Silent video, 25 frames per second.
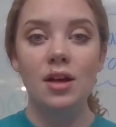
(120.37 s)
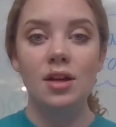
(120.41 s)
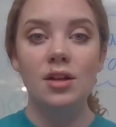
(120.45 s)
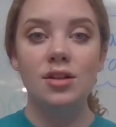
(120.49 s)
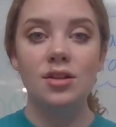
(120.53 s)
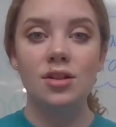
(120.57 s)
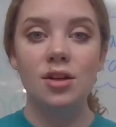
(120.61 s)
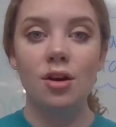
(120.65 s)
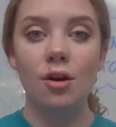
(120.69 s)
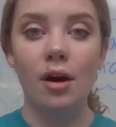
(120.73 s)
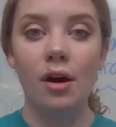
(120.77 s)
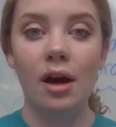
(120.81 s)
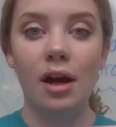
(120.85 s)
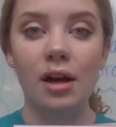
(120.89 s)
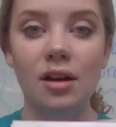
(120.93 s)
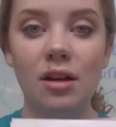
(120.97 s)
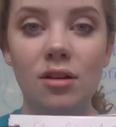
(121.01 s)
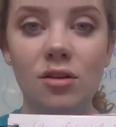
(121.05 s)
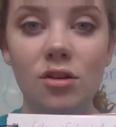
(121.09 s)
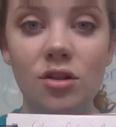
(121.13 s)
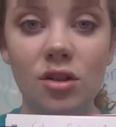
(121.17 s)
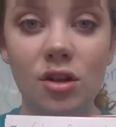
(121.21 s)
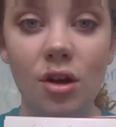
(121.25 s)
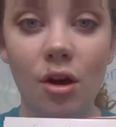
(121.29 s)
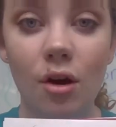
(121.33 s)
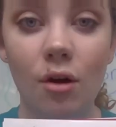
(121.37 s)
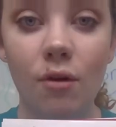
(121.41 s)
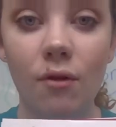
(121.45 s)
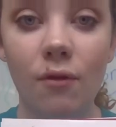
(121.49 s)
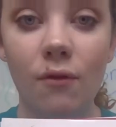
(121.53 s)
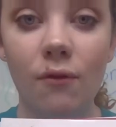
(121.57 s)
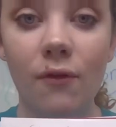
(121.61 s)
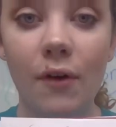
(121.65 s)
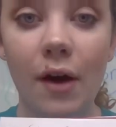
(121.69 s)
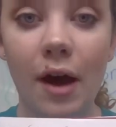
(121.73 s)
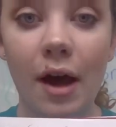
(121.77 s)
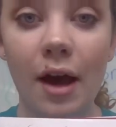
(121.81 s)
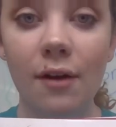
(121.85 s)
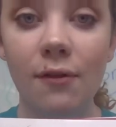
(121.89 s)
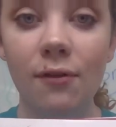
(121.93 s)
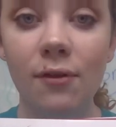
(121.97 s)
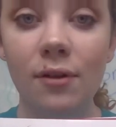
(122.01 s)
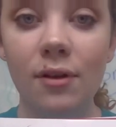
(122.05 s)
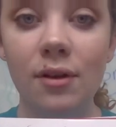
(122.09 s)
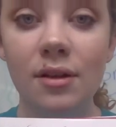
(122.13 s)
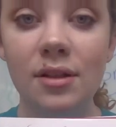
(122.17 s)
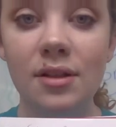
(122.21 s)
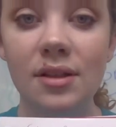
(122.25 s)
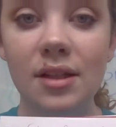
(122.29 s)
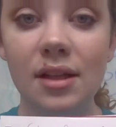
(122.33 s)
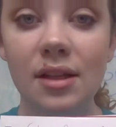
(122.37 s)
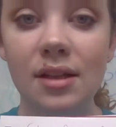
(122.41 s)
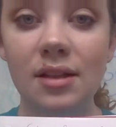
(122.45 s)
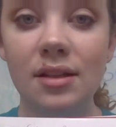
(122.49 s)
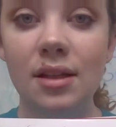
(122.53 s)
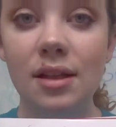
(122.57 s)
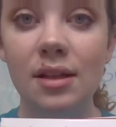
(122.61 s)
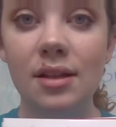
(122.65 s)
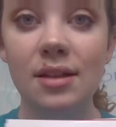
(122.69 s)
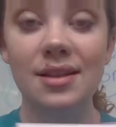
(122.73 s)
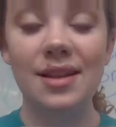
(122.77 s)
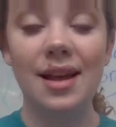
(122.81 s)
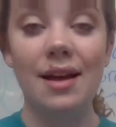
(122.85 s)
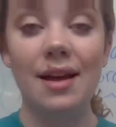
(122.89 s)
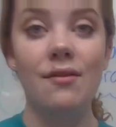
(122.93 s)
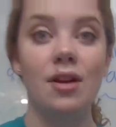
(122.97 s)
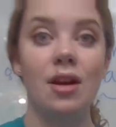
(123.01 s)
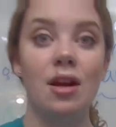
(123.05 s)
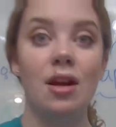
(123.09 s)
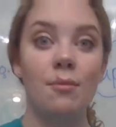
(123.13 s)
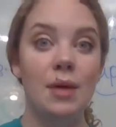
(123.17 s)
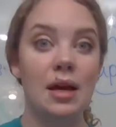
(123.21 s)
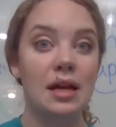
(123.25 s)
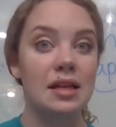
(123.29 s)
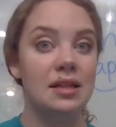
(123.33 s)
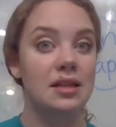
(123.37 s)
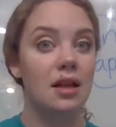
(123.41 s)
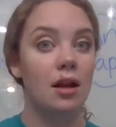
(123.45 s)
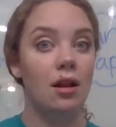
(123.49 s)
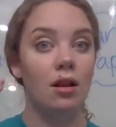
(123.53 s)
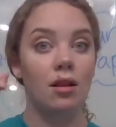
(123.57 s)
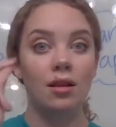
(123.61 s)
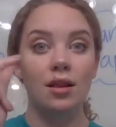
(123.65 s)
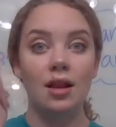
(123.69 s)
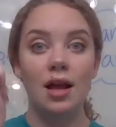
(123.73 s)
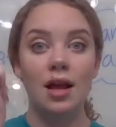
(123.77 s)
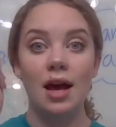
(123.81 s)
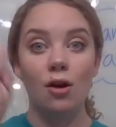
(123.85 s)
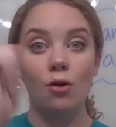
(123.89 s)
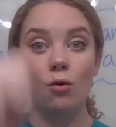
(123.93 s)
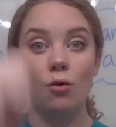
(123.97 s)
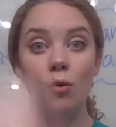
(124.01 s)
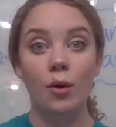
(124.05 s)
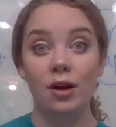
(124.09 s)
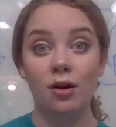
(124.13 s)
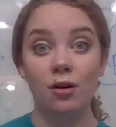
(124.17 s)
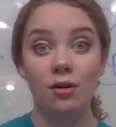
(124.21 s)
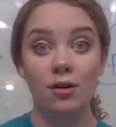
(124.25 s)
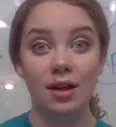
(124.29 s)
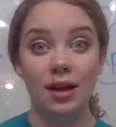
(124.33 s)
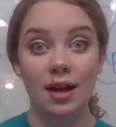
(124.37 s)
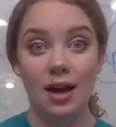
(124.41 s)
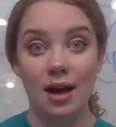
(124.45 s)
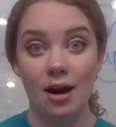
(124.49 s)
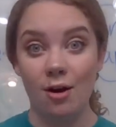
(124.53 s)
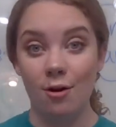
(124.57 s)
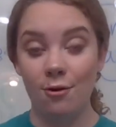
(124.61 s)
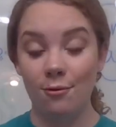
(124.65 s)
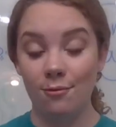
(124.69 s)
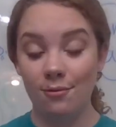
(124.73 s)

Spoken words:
So I can just go 5, 6, 7. It makes it a lot quicker to count.